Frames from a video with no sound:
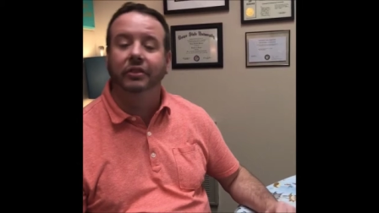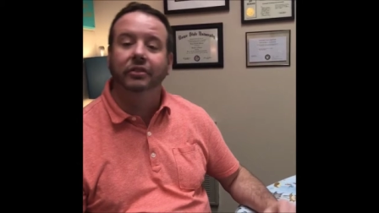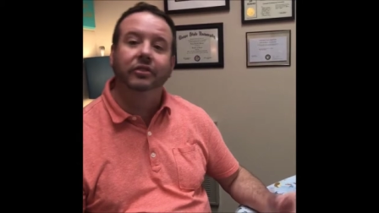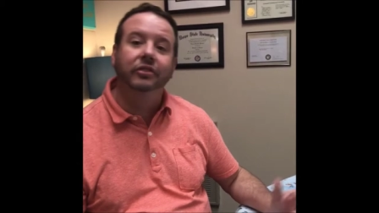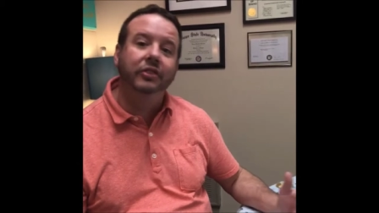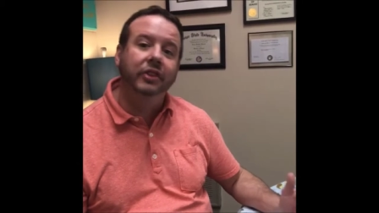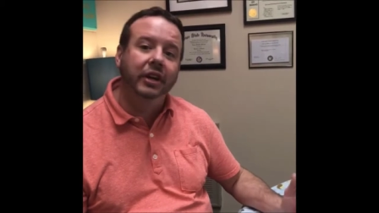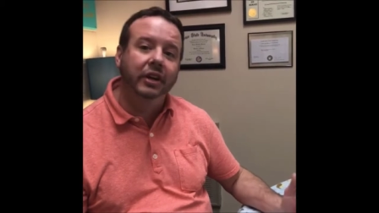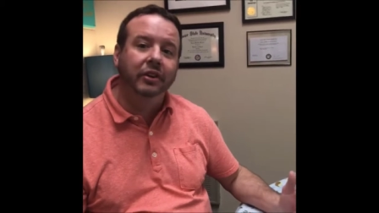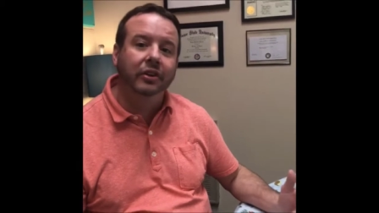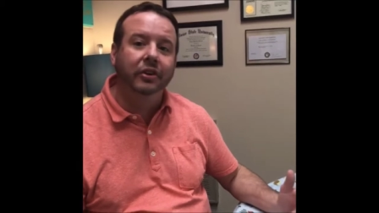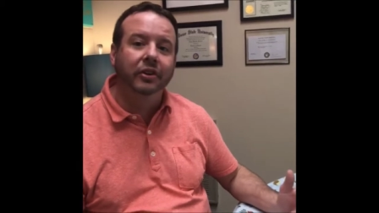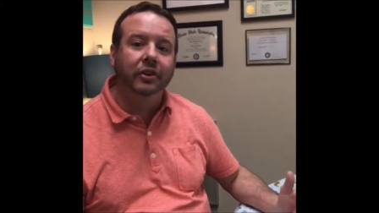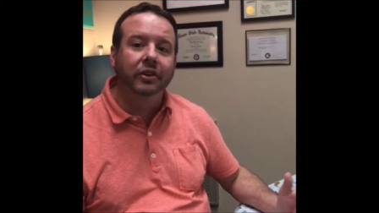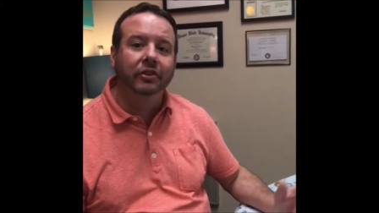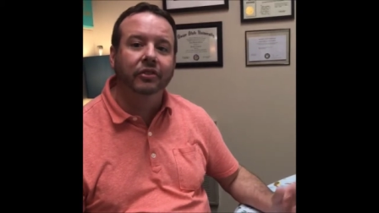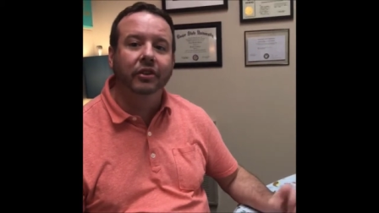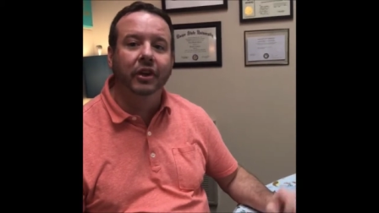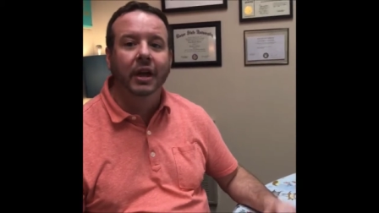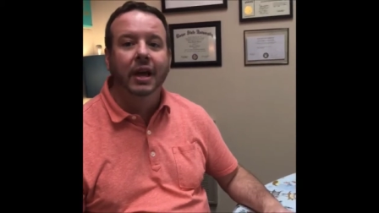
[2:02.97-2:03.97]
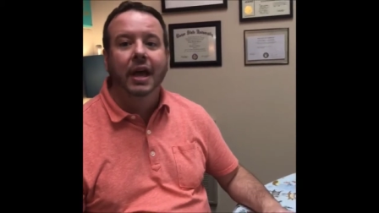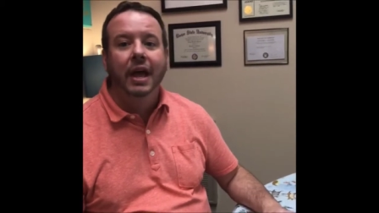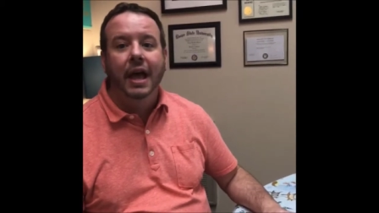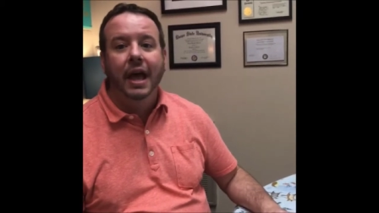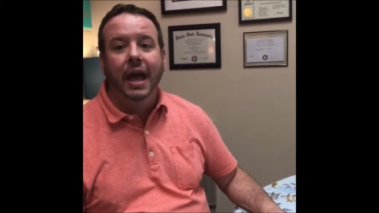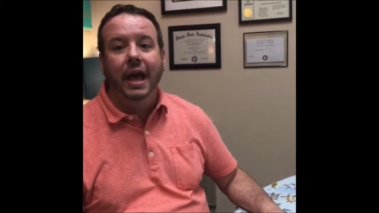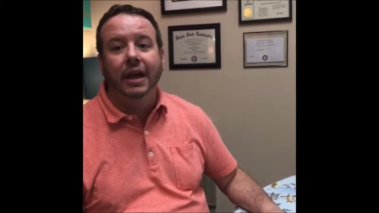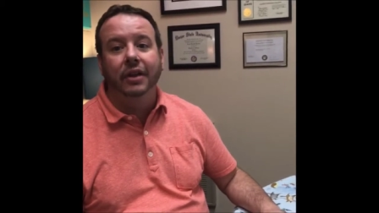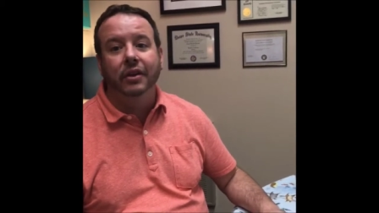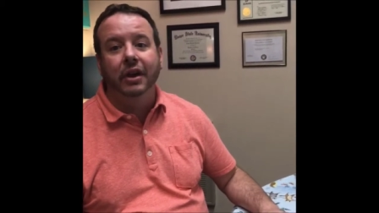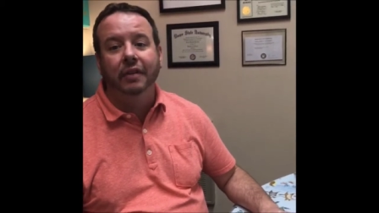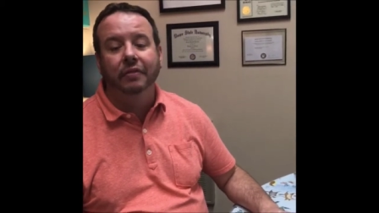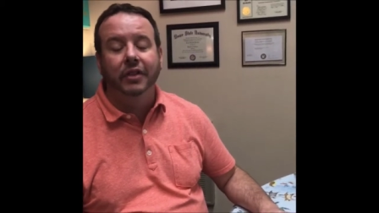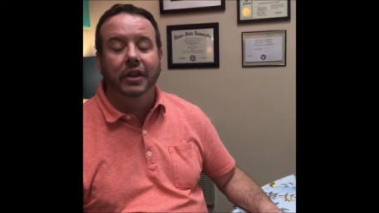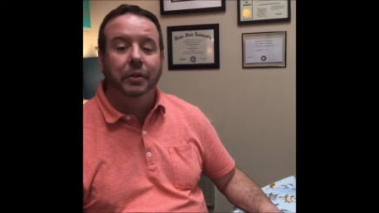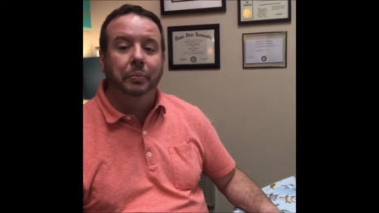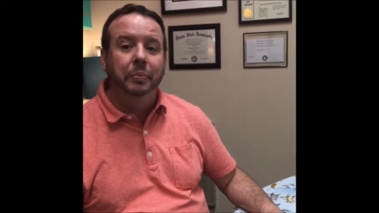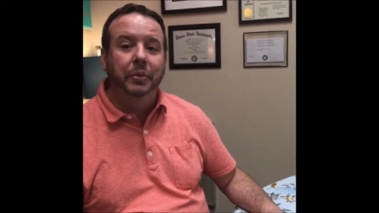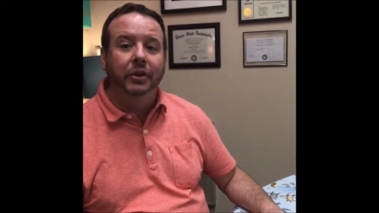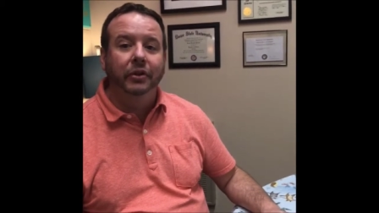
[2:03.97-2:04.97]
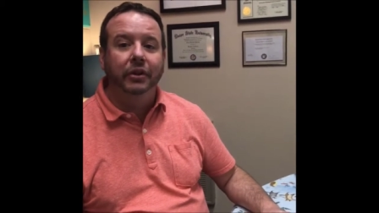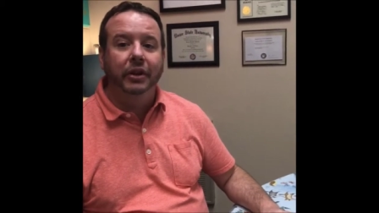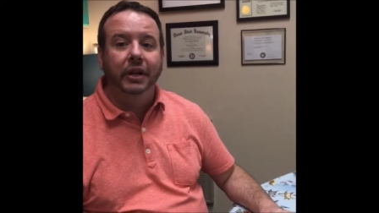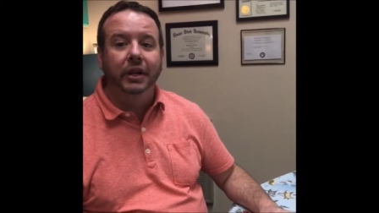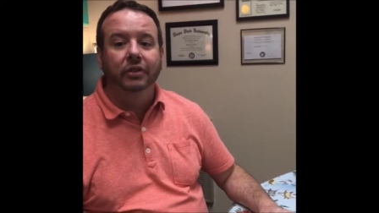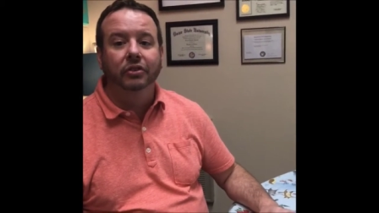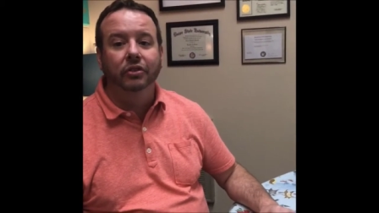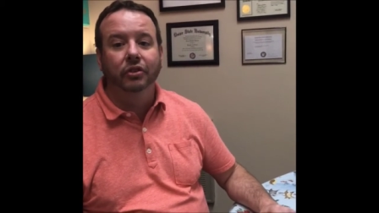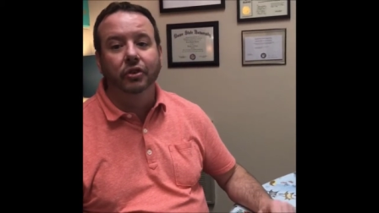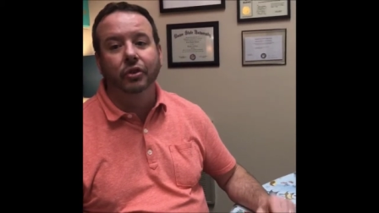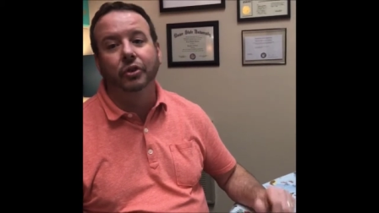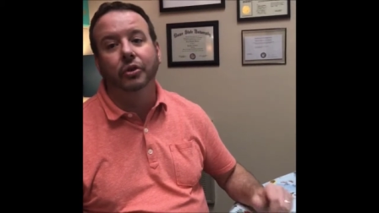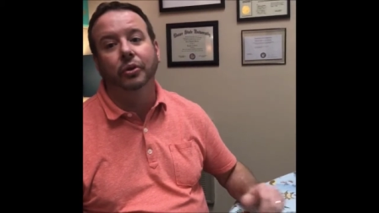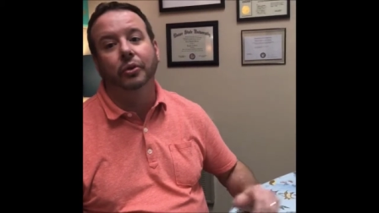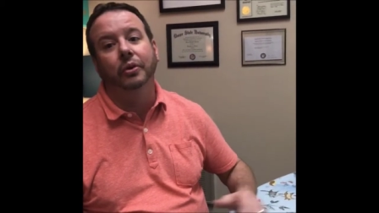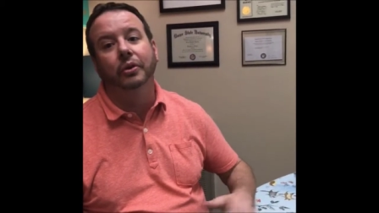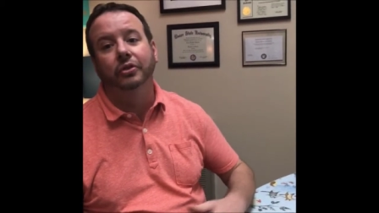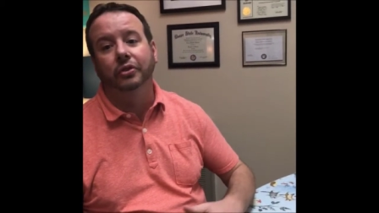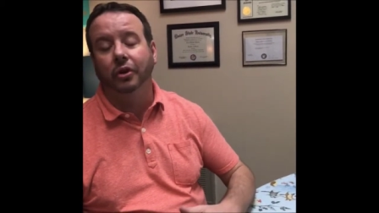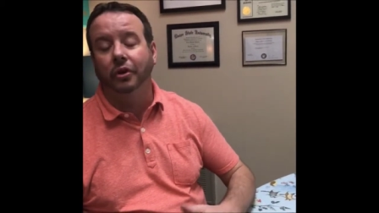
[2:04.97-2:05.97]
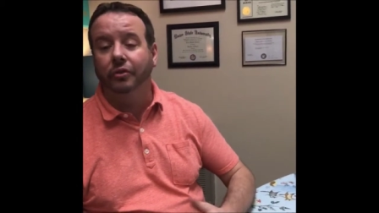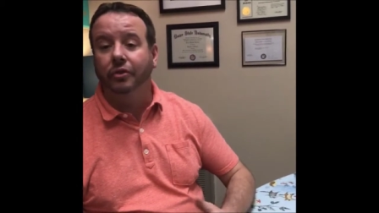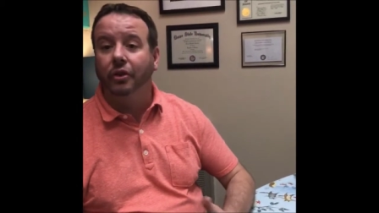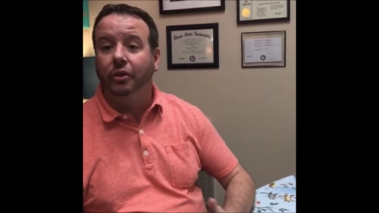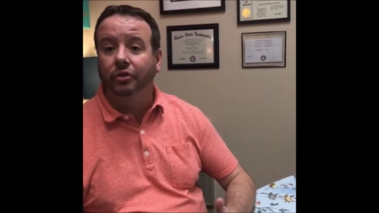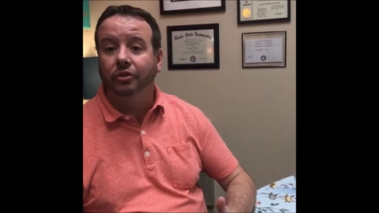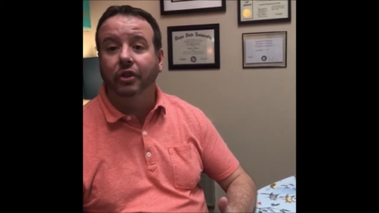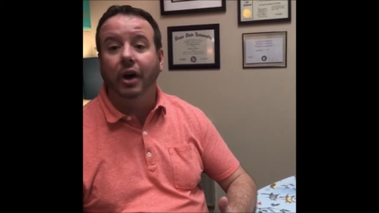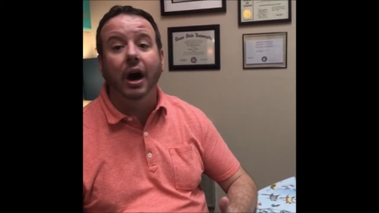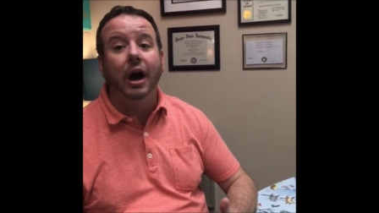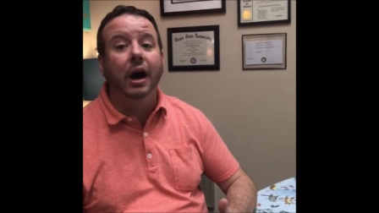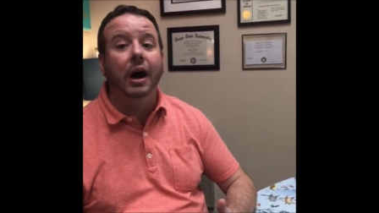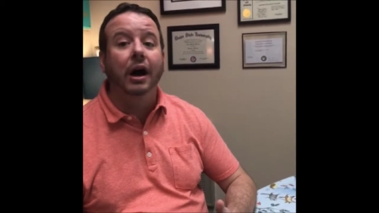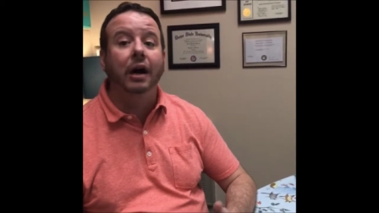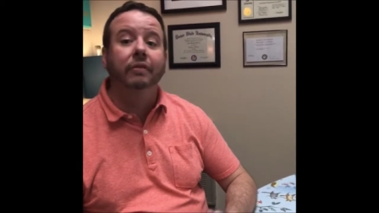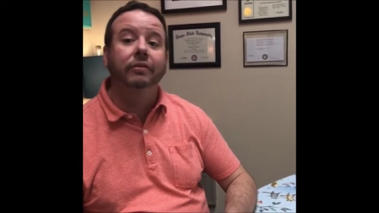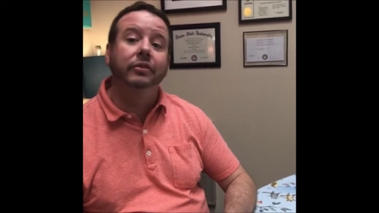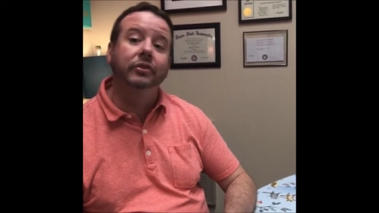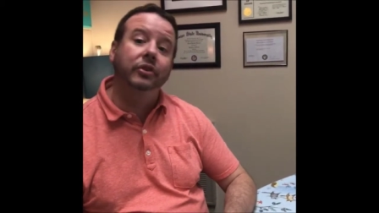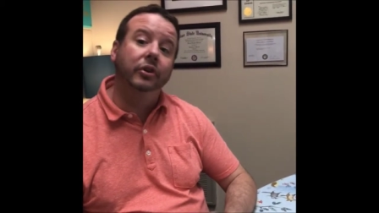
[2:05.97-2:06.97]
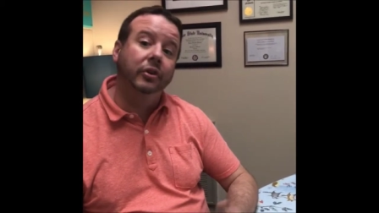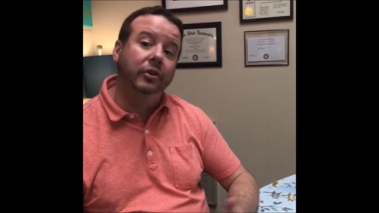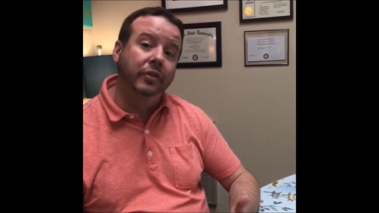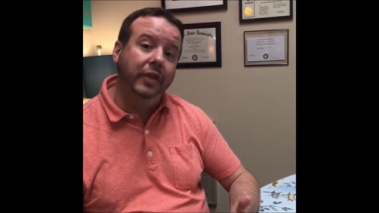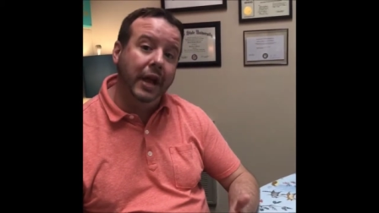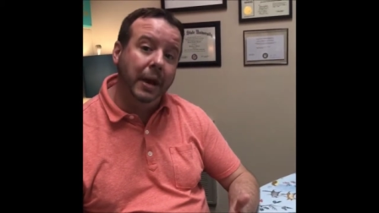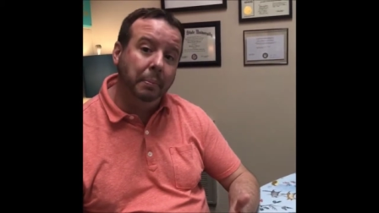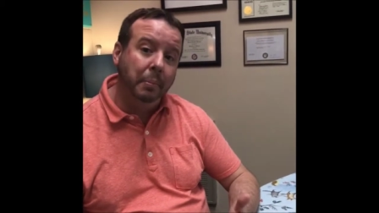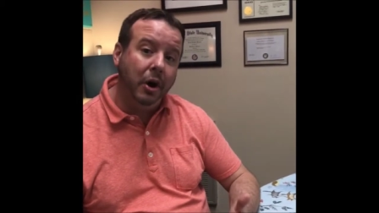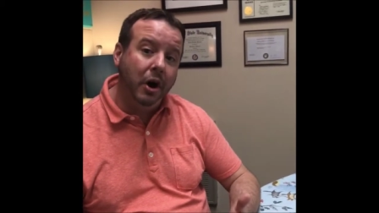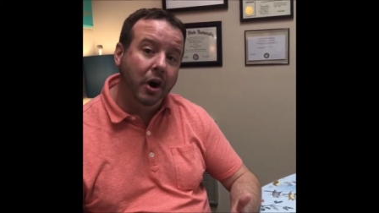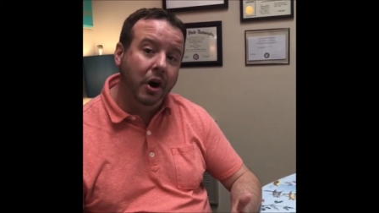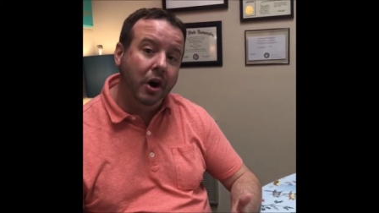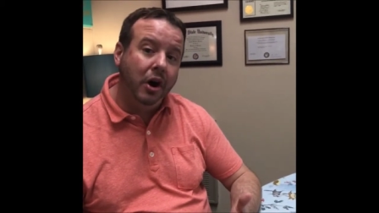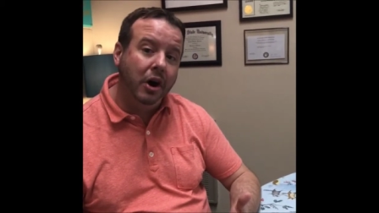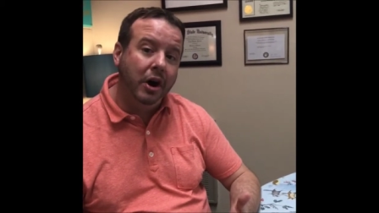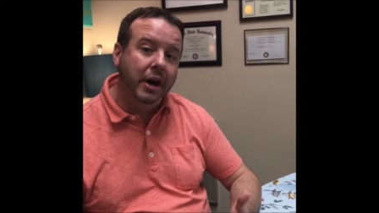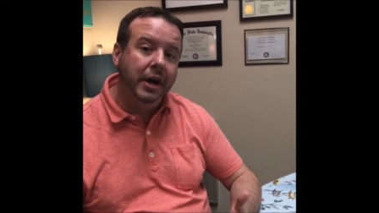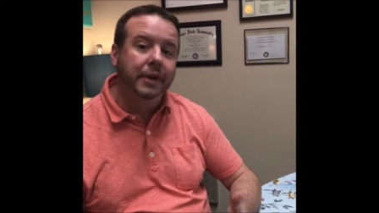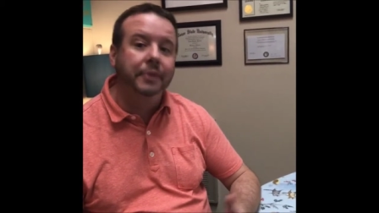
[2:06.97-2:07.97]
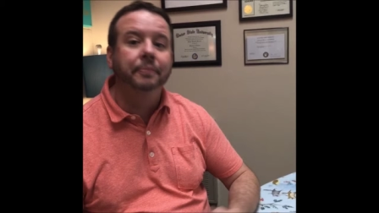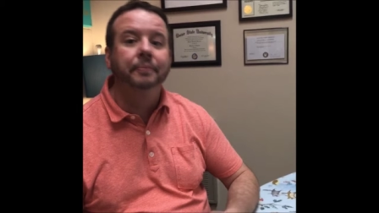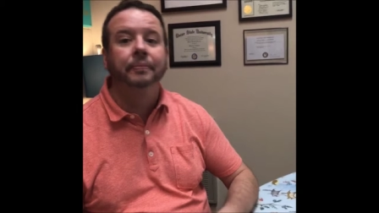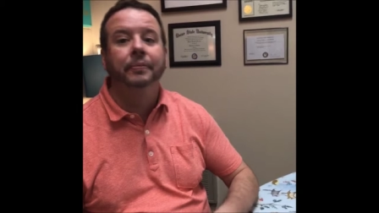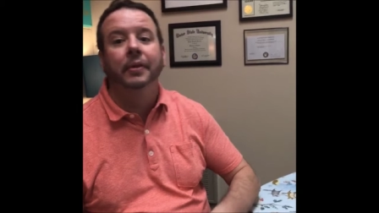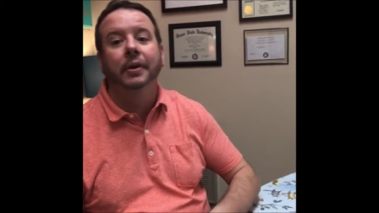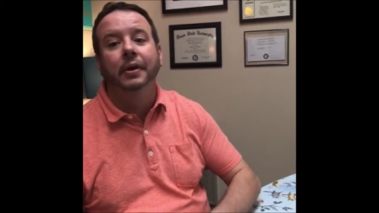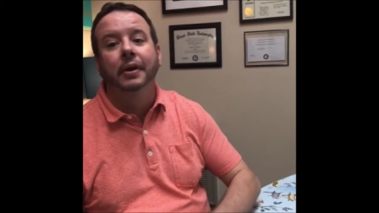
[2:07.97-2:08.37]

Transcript: and stickers, and you have the ability to turn those off, turn them on.